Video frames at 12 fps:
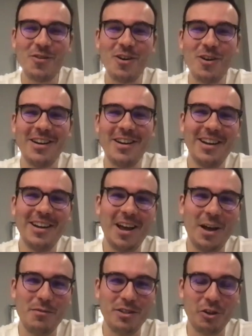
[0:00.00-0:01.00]

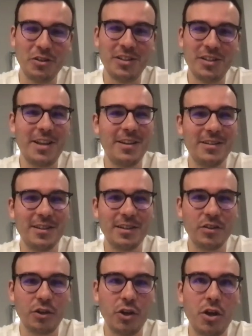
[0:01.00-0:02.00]
Right. It's not to say that these
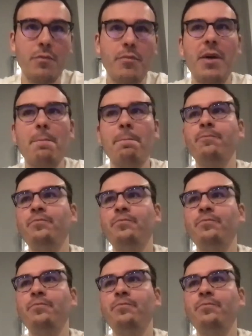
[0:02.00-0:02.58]
things are good, but